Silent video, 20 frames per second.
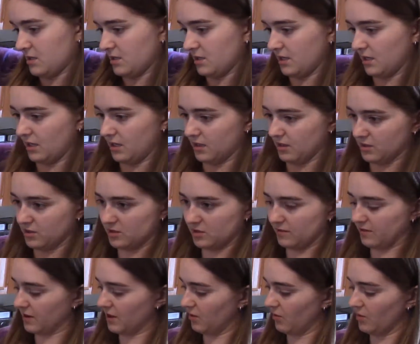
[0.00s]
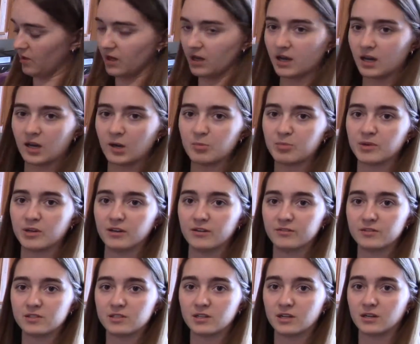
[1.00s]
There you go. So I've got 1 cup
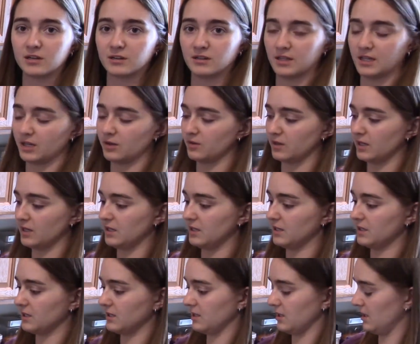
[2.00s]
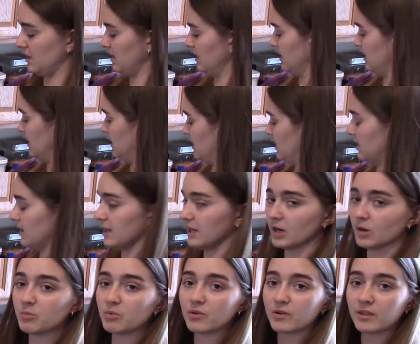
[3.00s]
of starter liquid, and
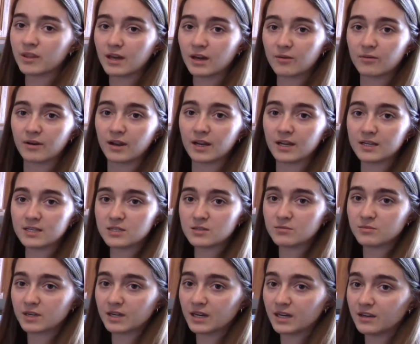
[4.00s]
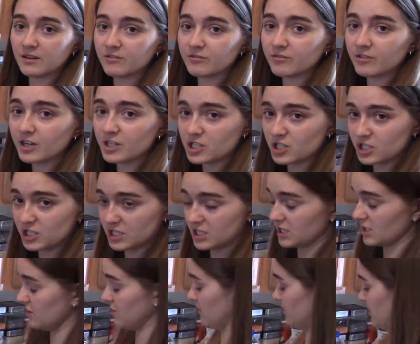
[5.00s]
I'll pour that right into my fresh
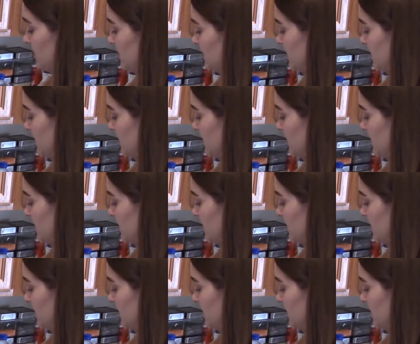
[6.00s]
tea over